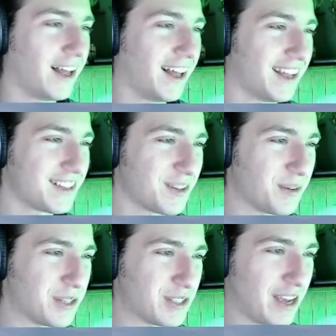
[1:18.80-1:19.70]
So
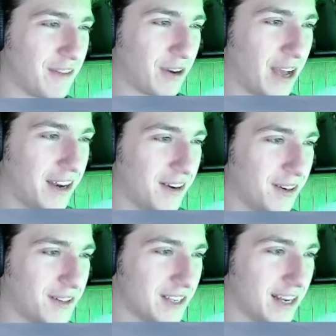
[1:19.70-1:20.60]
we just have our
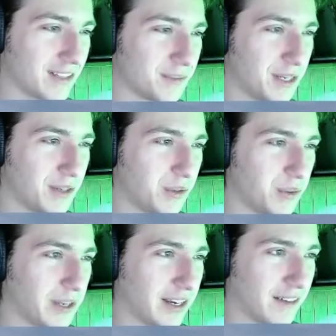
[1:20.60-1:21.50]
editor, settings menu,
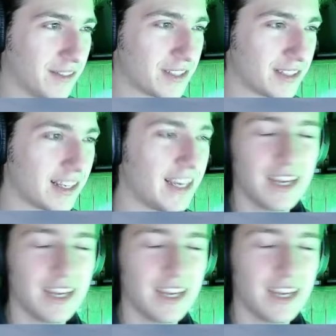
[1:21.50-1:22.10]
quit, obviously.